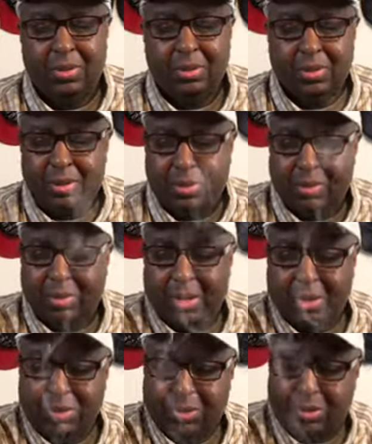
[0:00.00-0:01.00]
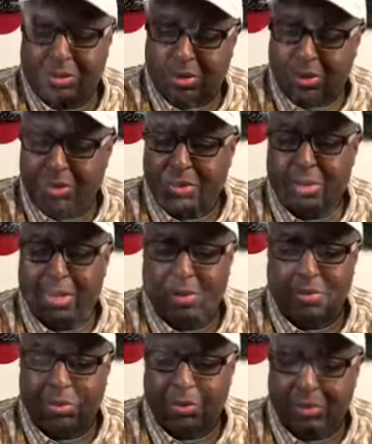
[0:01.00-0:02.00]
All right. Toast, not
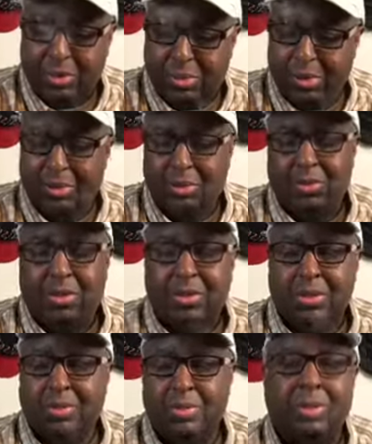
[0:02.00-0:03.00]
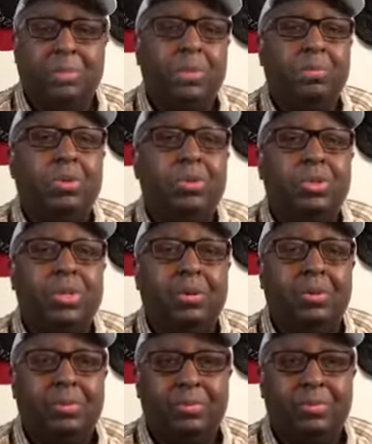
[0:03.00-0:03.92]
roast. Let's try something a little bit more subtle.